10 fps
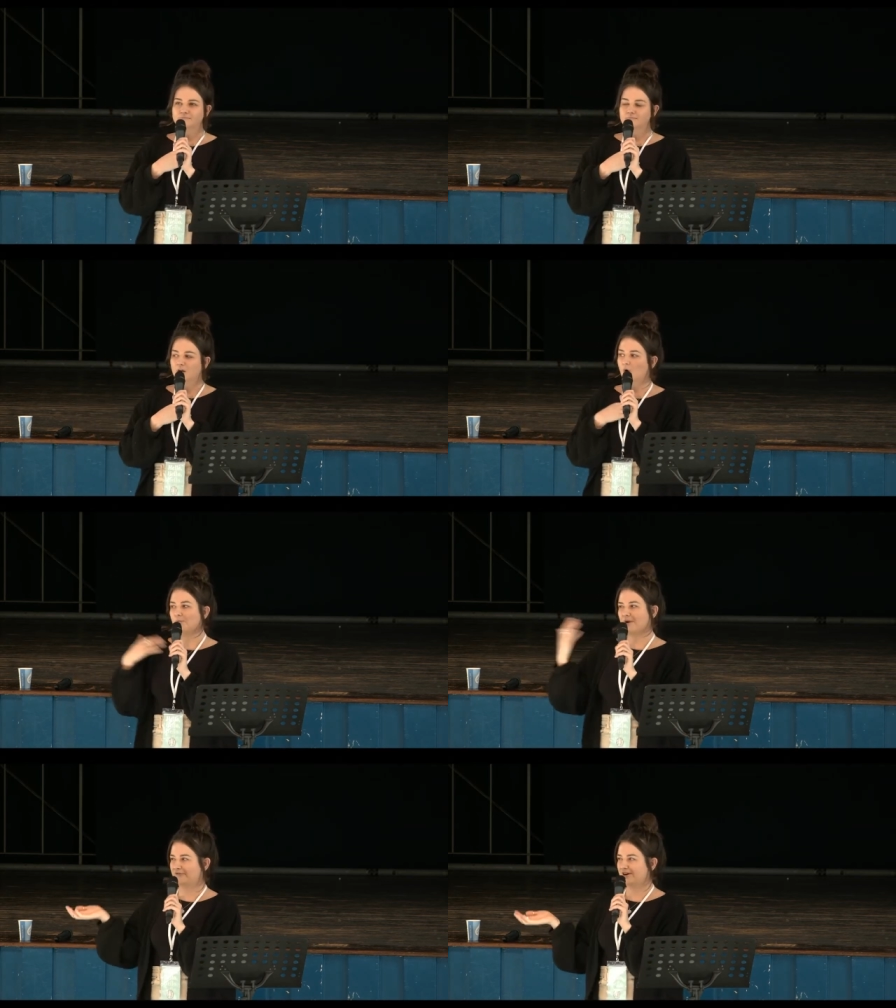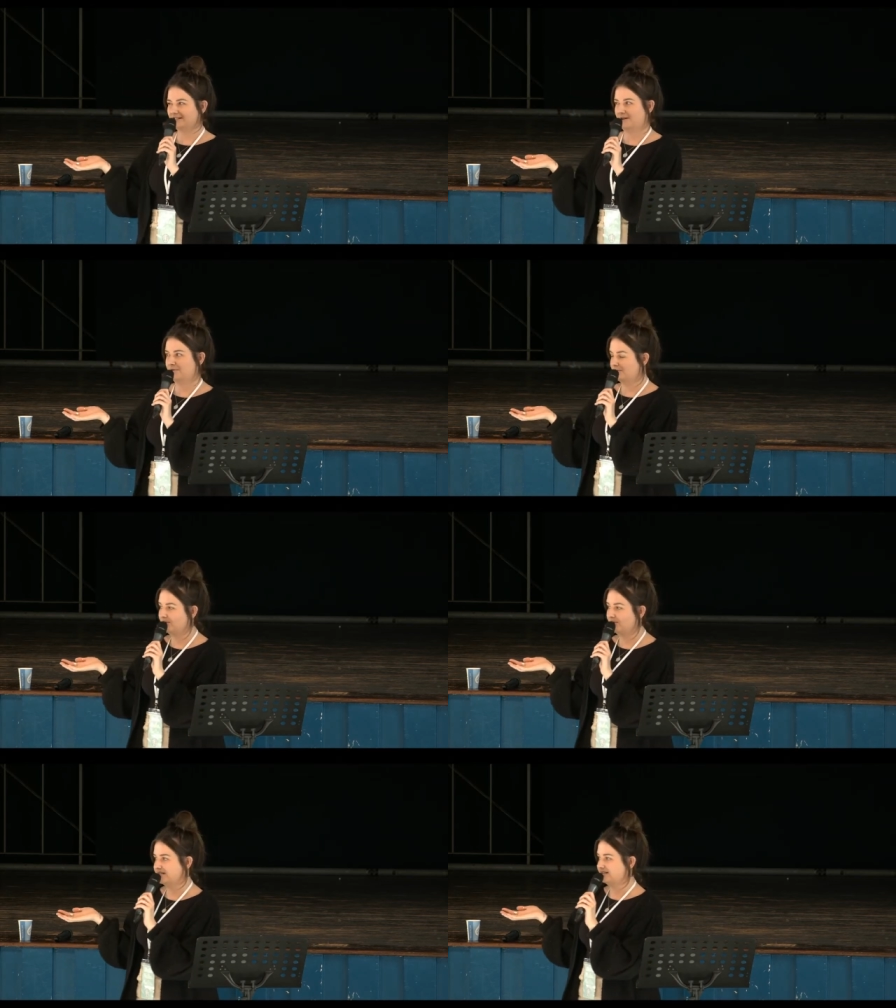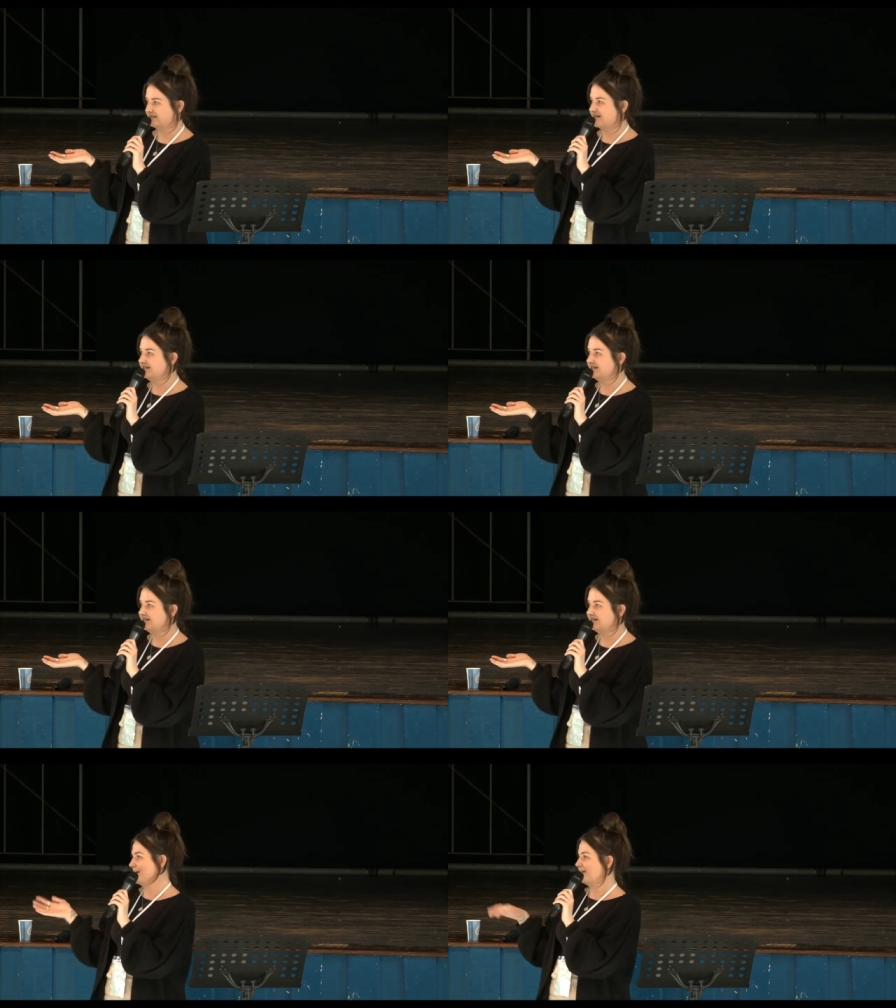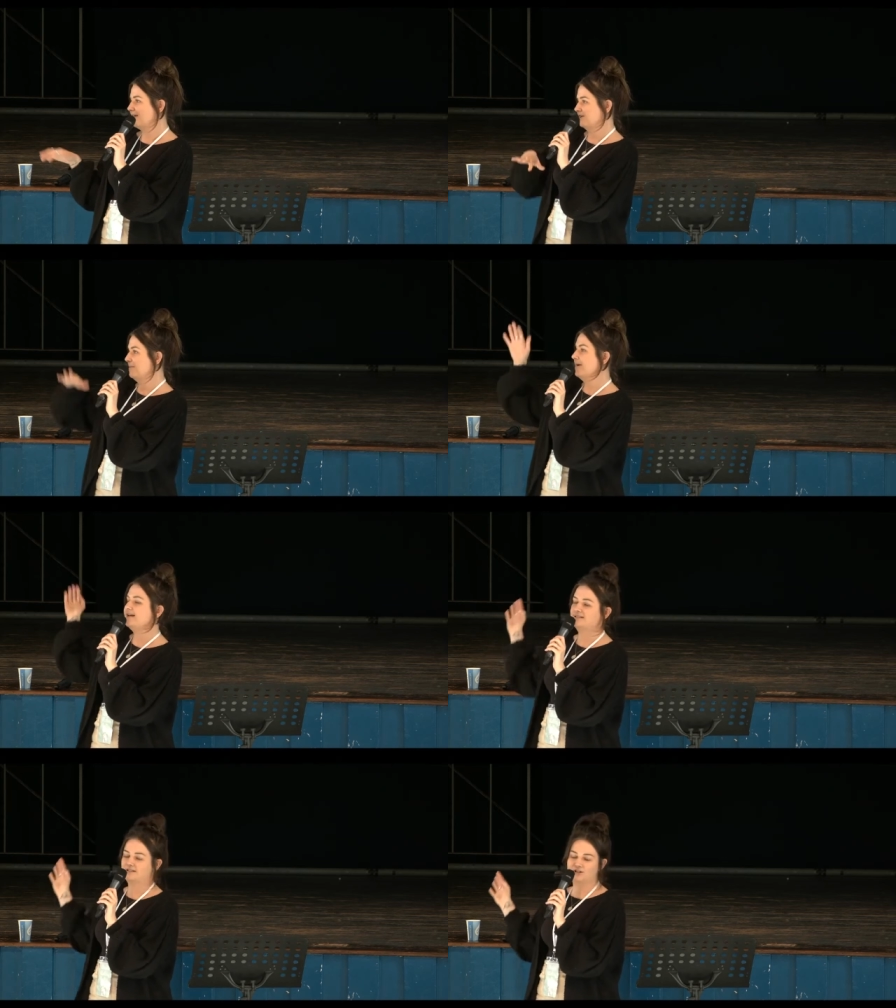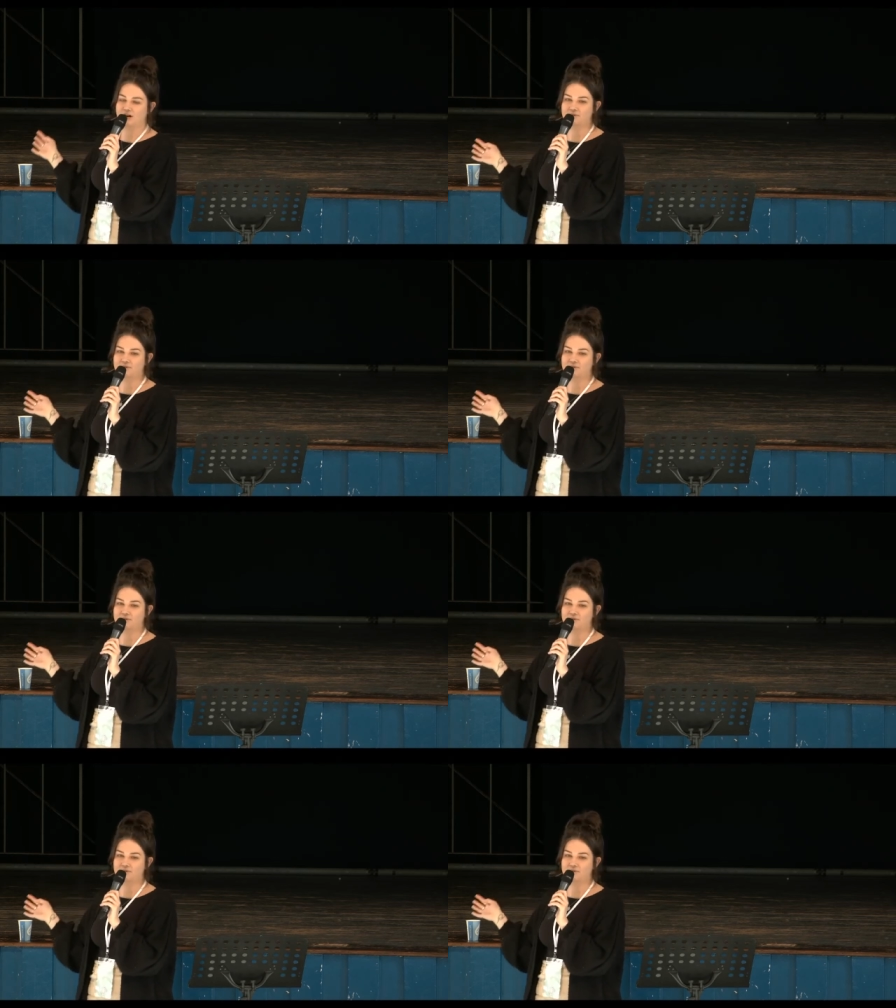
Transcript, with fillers: all my friends are going on holidays and they seem to be having an amazing time.